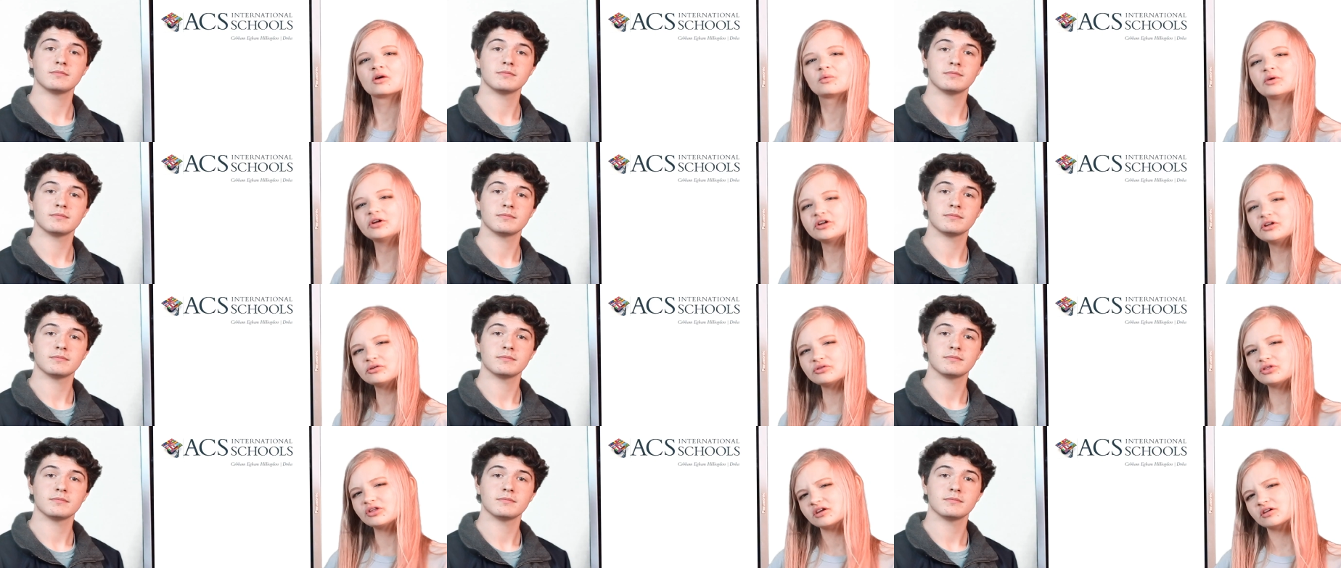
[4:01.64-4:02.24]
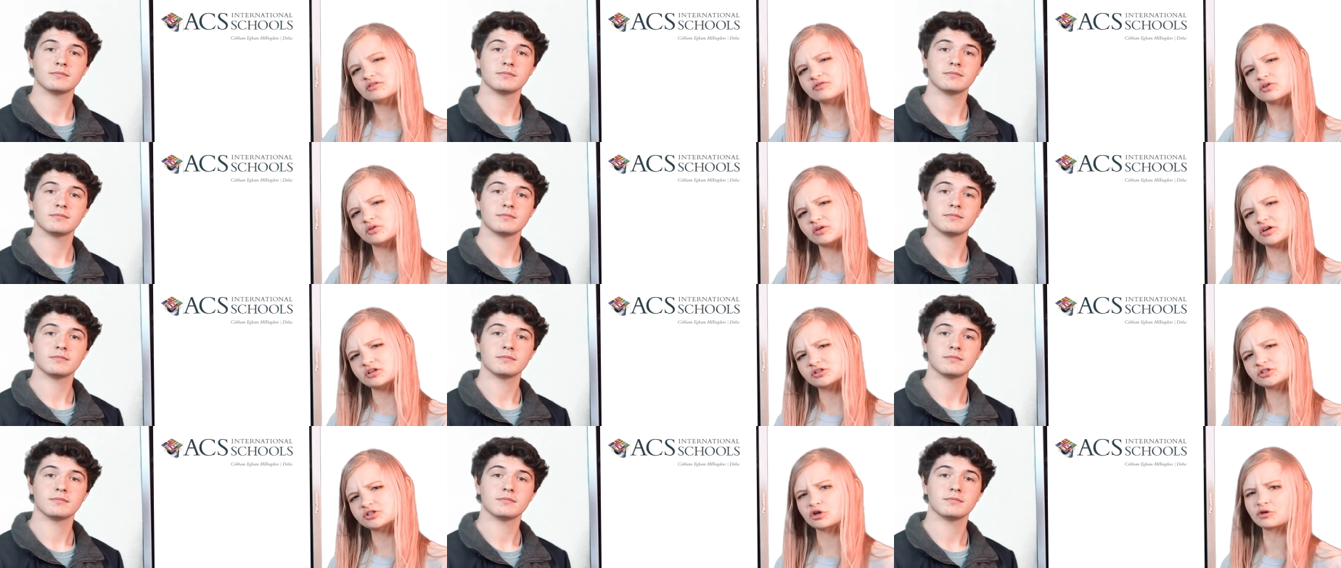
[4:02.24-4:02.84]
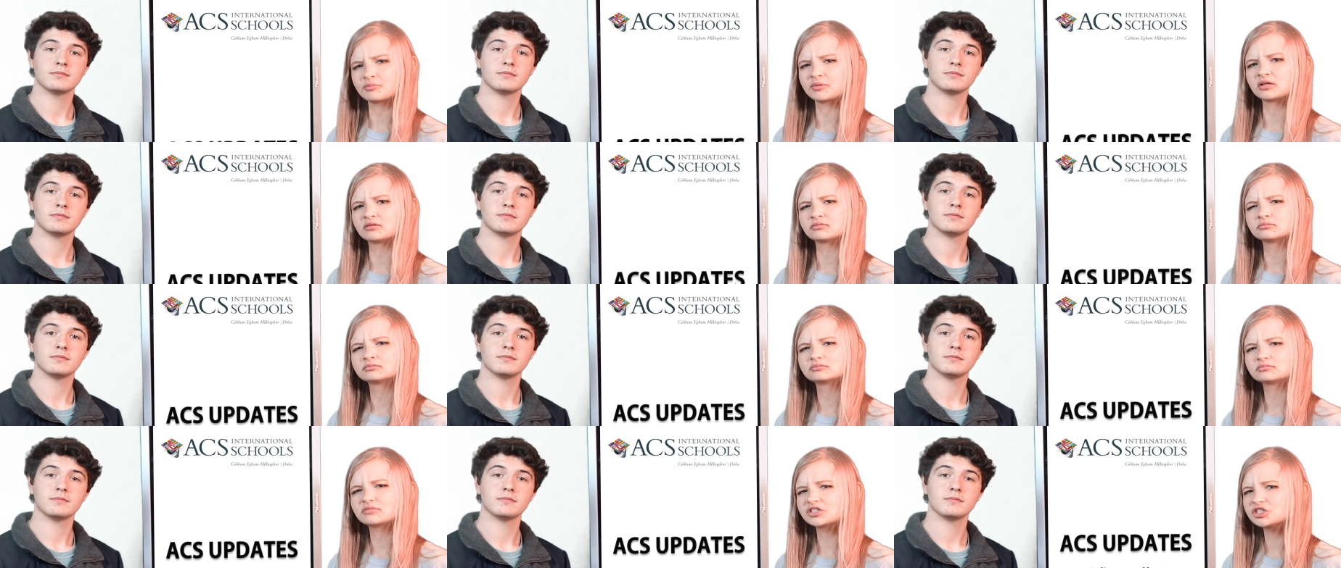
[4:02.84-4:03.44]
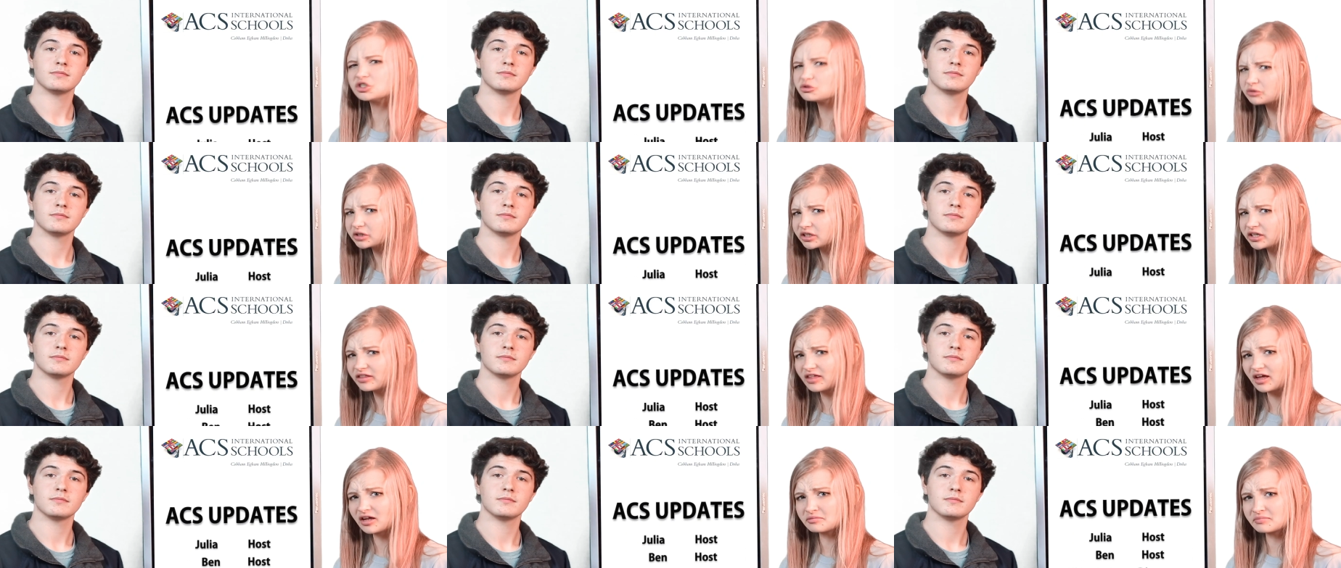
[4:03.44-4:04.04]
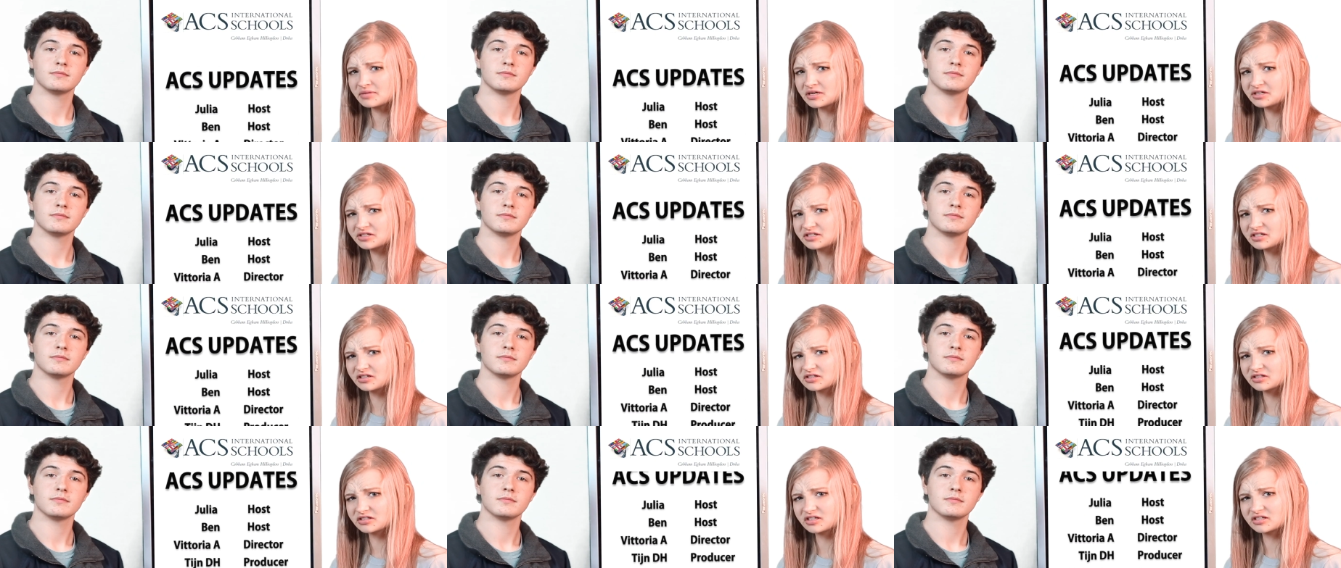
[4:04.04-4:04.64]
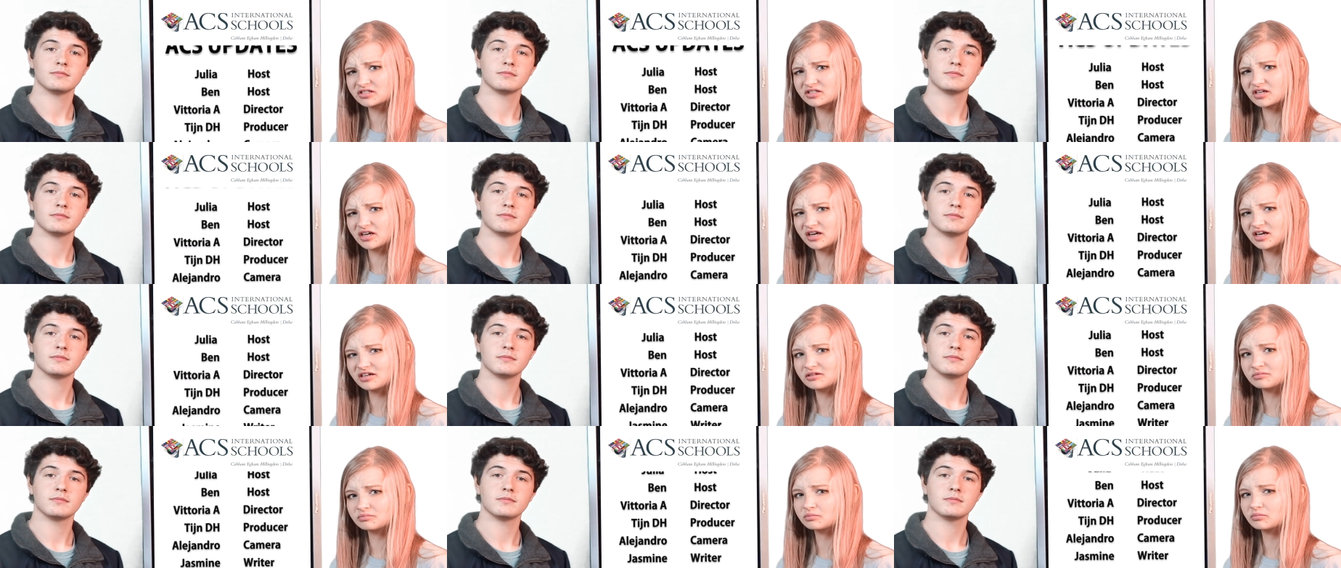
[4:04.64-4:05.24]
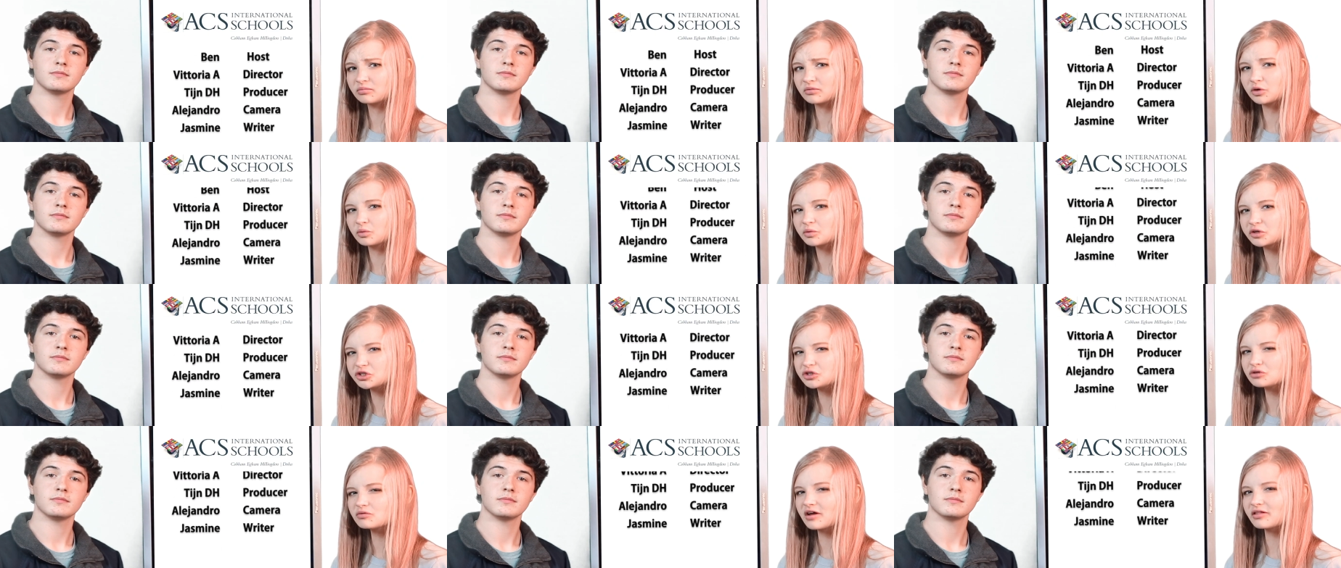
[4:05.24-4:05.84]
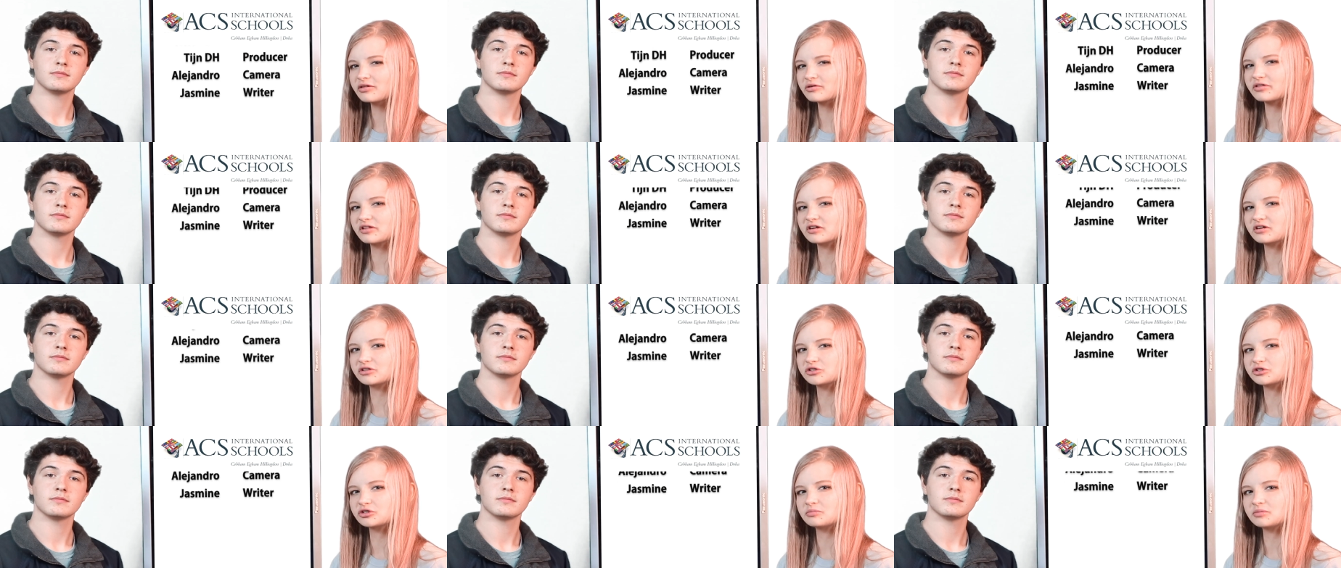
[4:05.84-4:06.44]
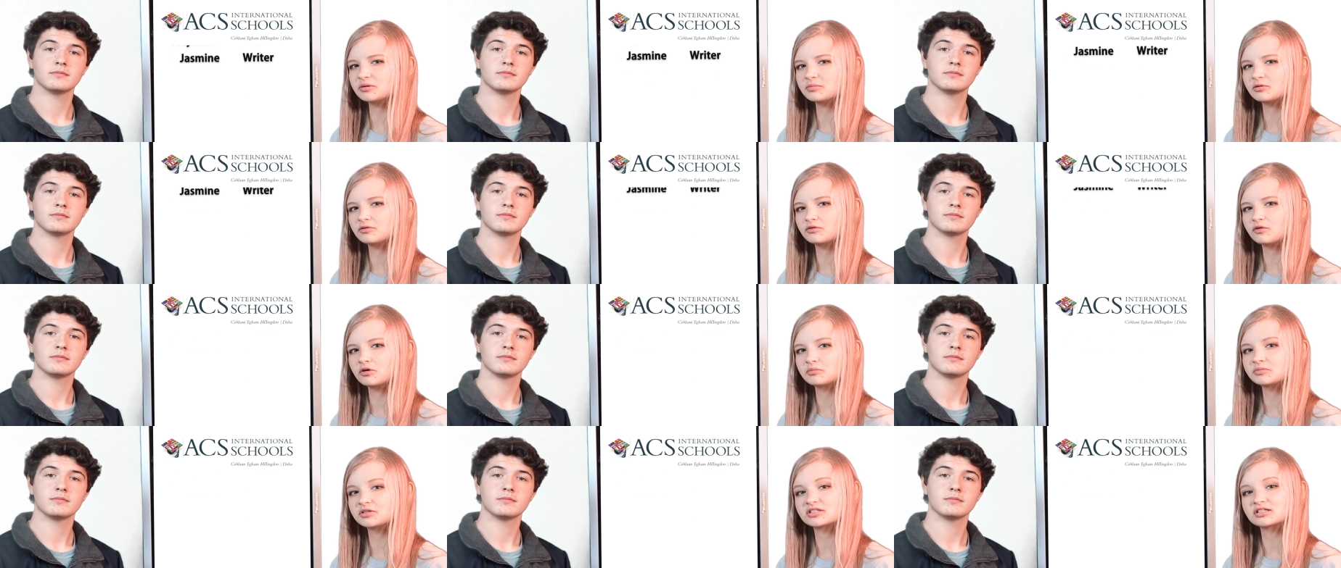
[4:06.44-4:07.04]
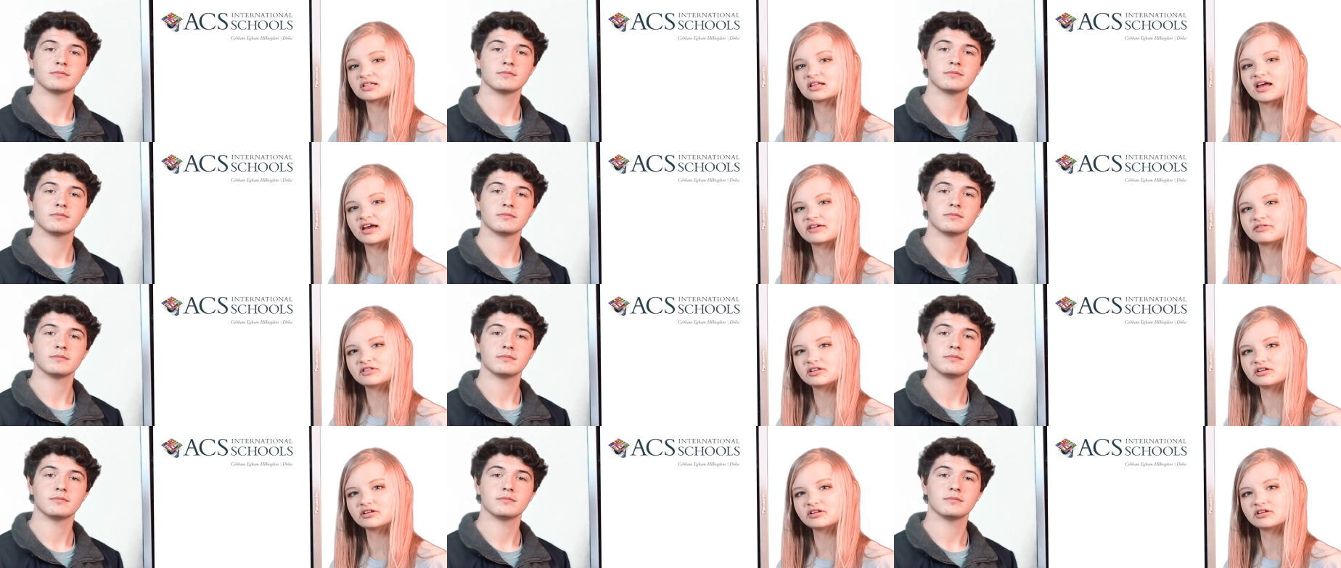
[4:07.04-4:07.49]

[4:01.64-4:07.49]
Speaker 1: What do you think of The Greatest Showman? Is it really that amazing as they say? Or would you rather think it should be performed as a live